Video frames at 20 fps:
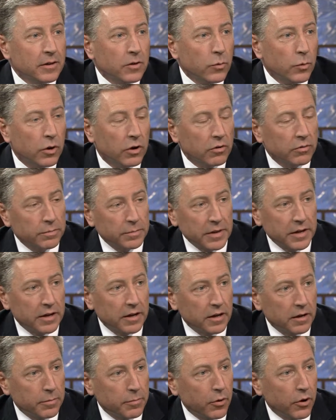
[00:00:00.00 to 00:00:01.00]
Well,
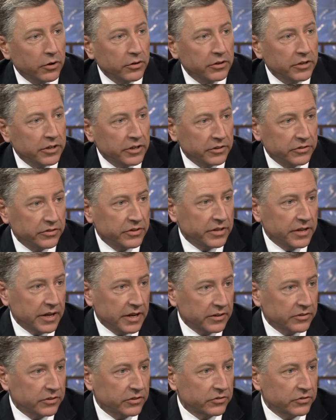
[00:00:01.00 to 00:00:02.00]
uh, partly it's the
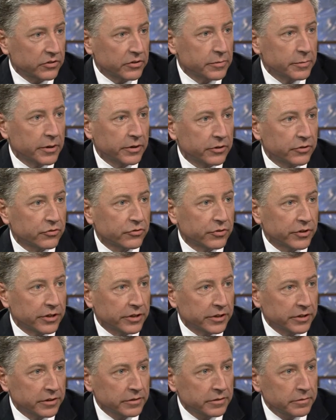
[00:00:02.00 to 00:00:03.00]
access to the
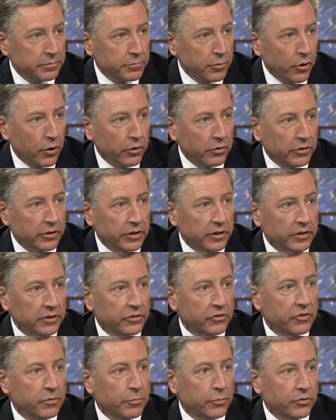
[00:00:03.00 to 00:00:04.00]
Mediterranean. Partly it
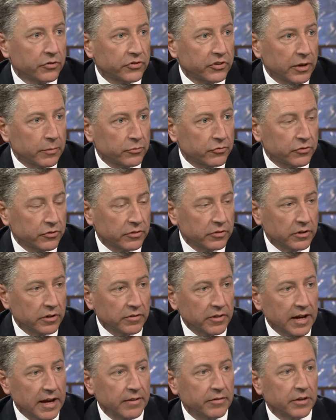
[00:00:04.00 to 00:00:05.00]
is the perception of
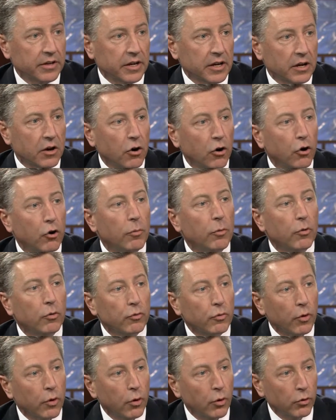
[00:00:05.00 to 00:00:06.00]
having a global
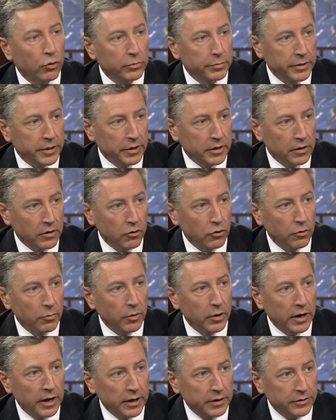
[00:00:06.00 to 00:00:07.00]
role and being a
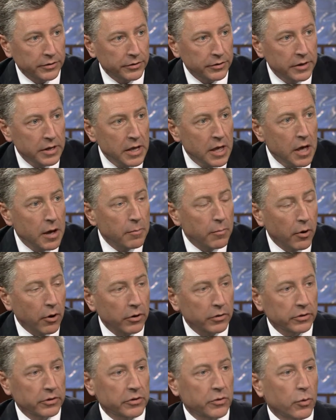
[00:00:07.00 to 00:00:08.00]
global actor
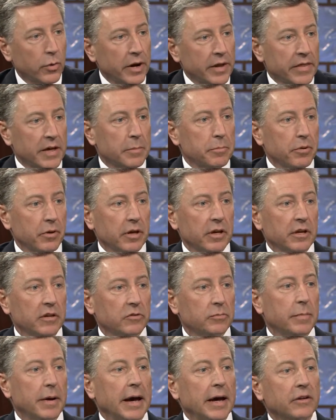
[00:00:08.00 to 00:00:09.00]
partly the way that plays
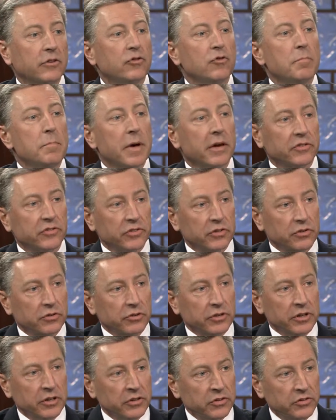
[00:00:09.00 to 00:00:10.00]
back
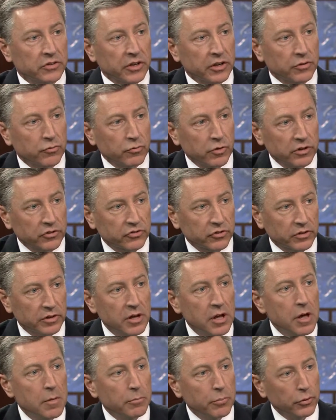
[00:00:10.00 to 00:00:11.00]
domestically inside Russia.
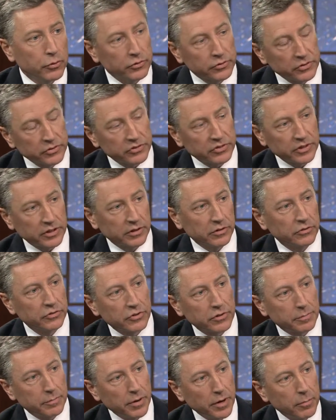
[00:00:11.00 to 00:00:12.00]
Putin sells
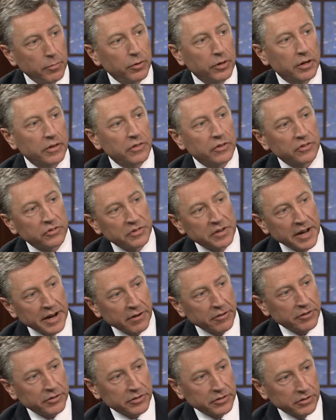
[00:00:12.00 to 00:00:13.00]
the public this
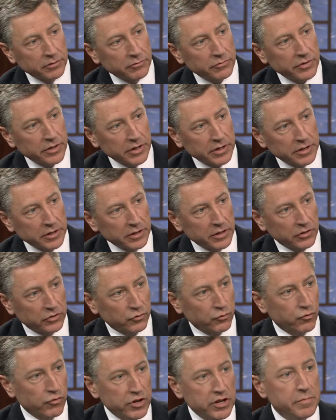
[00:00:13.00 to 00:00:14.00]
narrative that he is
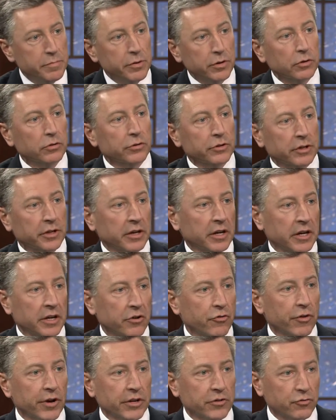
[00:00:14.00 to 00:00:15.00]
rebuilding a
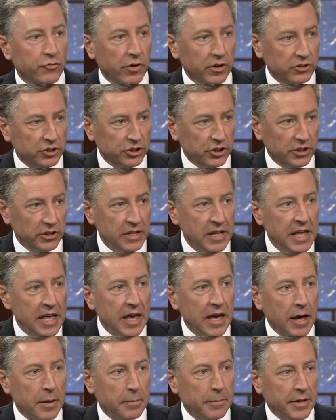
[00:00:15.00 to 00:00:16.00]
great Russia
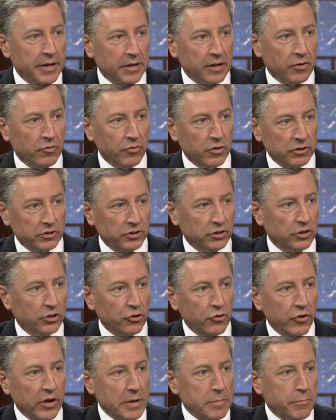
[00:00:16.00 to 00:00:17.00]
and making Russia a
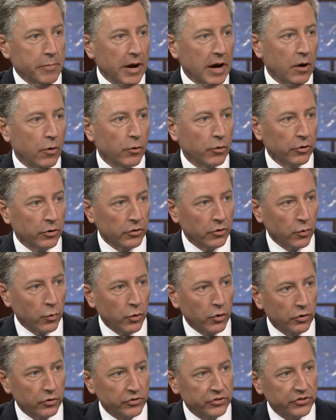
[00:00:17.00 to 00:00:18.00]
great power on the
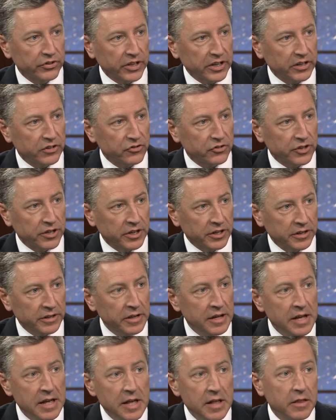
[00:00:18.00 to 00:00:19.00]
world stage again.
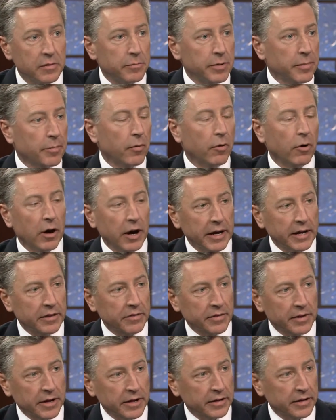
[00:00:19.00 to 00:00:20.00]
People like
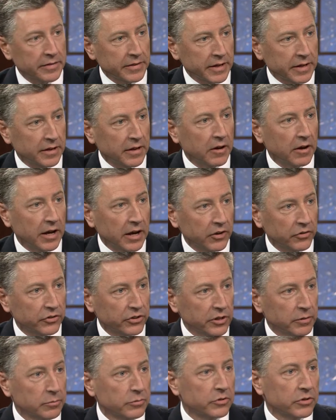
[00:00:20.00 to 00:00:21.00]
that, and that allows
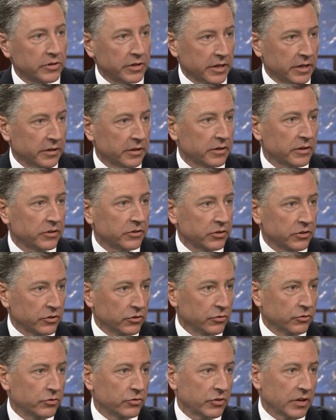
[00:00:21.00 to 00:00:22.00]
him to then
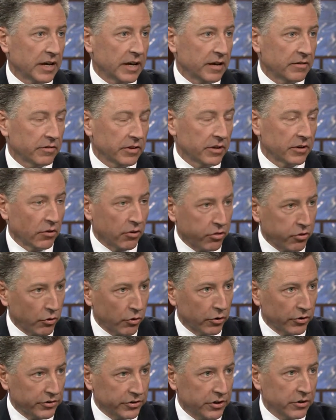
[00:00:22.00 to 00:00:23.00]
continue to have an
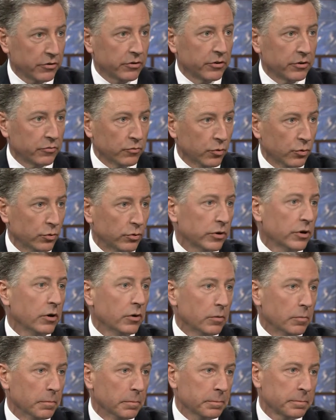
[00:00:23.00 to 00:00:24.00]
authoritarian rule at home.